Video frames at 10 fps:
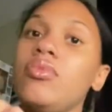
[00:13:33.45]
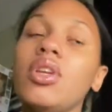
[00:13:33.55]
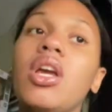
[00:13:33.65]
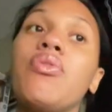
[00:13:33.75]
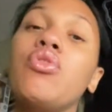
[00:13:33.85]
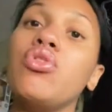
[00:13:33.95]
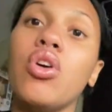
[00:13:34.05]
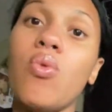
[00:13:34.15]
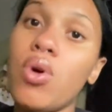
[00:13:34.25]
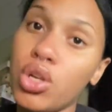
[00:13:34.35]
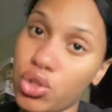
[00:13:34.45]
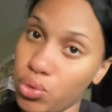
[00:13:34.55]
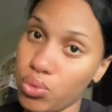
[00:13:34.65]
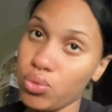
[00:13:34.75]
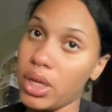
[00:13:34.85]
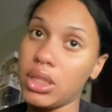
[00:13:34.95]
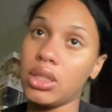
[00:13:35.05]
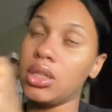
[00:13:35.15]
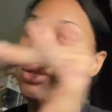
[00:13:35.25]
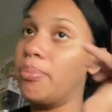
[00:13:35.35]
if you don't want to do like
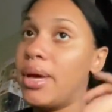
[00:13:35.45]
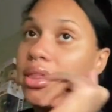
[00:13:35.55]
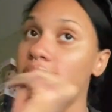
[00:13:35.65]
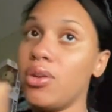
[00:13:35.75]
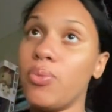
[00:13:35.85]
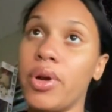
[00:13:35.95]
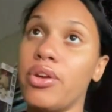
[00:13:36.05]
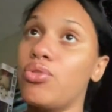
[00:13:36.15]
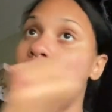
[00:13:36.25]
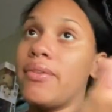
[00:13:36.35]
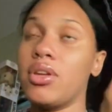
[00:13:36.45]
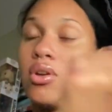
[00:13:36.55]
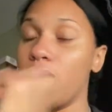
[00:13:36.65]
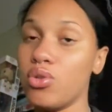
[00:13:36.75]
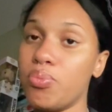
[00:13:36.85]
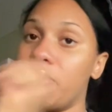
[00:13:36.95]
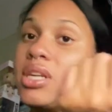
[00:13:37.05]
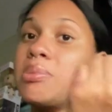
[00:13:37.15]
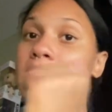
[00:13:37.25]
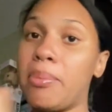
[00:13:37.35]
the method where you have to go piece
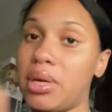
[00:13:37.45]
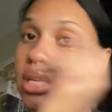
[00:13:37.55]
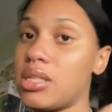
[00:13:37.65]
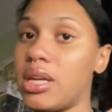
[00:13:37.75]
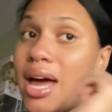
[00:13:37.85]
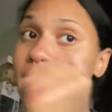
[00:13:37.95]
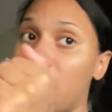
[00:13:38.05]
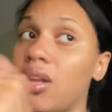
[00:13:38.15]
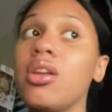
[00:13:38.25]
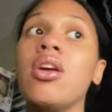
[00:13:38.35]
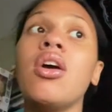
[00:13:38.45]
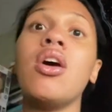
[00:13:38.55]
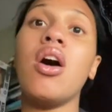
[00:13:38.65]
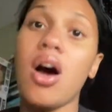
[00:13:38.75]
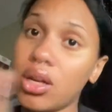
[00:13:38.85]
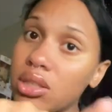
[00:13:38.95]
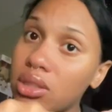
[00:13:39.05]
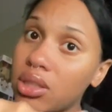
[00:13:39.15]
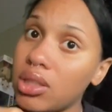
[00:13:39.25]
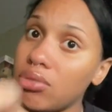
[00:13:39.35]
by piece and add it in,
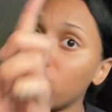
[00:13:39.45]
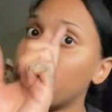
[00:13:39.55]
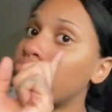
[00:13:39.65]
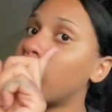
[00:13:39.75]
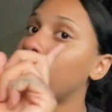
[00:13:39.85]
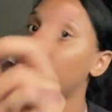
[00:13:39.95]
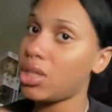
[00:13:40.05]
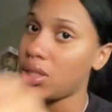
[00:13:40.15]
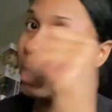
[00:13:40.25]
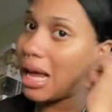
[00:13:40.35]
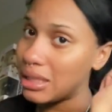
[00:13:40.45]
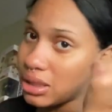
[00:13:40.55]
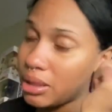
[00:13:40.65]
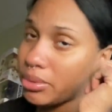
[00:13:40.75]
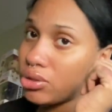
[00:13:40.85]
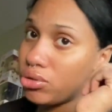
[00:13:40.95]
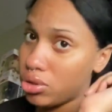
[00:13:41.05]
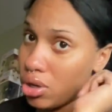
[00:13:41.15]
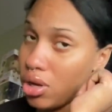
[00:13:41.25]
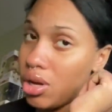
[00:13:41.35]
honestly, in the last clip that you
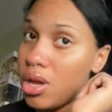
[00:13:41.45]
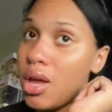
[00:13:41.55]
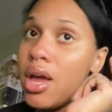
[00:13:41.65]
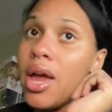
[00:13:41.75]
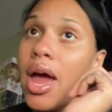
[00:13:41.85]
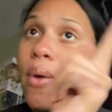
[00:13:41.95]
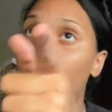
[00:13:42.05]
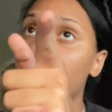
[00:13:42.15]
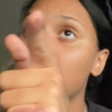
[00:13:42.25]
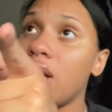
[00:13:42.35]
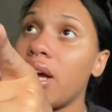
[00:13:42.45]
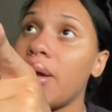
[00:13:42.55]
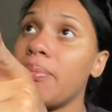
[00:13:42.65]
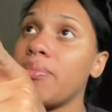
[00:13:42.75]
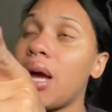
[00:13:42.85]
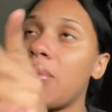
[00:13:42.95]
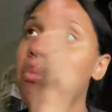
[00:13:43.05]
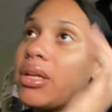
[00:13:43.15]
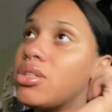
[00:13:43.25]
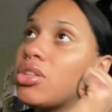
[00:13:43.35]
saw, one time I remember
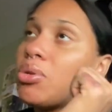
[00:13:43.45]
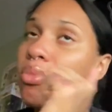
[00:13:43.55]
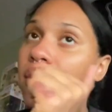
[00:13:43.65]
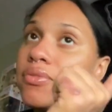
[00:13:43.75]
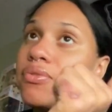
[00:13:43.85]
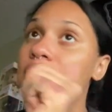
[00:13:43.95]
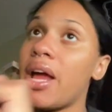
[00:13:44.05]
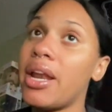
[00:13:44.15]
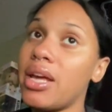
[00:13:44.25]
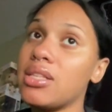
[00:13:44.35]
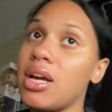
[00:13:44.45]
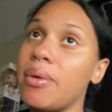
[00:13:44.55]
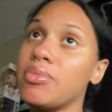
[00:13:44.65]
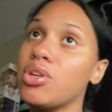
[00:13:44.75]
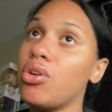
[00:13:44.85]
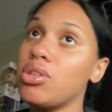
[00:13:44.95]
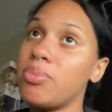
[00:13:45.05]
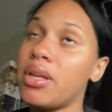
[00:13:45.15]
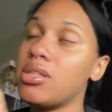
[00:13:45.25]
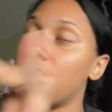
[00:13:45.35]
I took them off at nighttime to go to
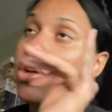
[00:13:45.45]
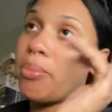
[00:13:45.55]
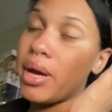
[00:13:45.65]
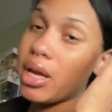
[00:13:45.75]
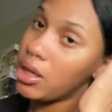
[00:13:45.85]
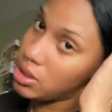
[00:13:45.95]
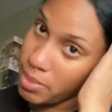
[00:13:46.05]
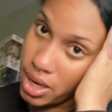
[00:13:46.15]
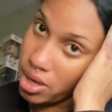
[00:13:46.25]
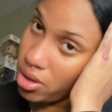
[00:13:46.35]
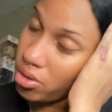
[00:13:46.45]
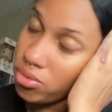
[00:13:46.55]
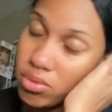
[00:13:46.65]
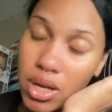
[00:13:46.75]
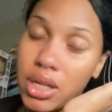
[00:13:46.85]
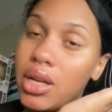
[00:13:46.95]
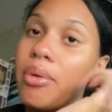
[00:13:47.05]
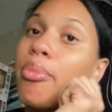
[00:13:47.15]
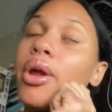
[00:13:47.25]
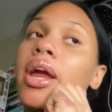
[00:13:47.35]
bed because my hair needed a break.